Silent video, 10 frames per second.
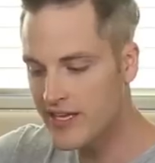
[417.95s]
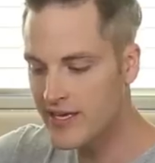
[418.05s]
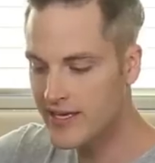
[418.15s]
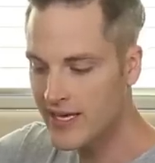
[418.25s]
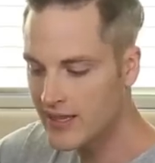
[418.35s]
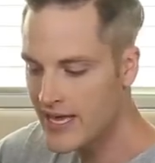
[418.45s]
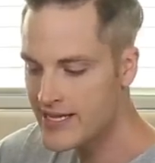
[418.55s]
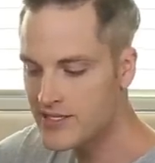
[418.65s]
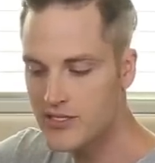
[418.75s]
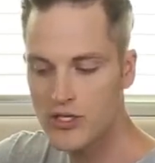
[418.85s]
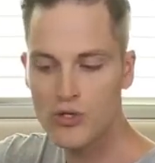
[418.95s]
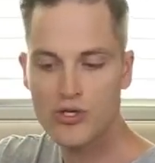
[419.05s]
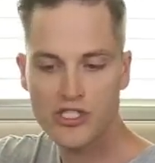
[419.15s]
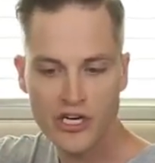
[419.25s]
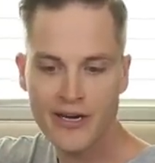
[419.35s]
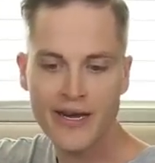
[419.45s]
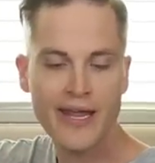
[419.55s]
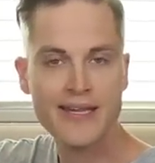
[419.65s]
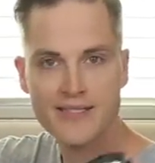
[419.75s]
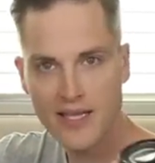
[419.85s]
the kit lens, you started at
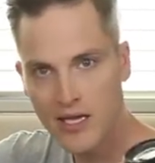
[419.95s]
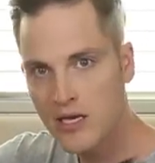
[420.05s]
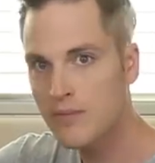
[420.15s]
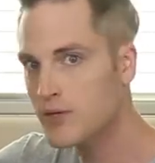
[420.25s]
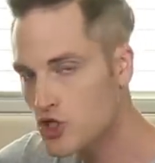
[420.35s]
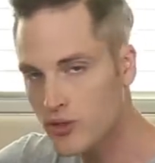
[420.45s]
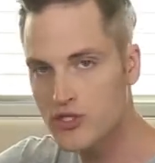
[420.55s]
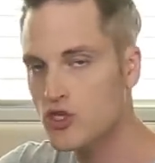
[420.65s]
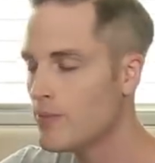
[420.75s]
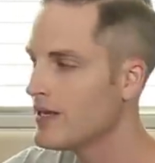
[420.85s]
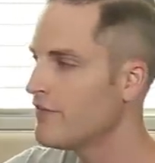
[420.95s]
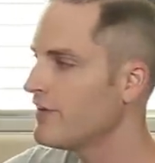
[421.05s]
18, but you could zoom into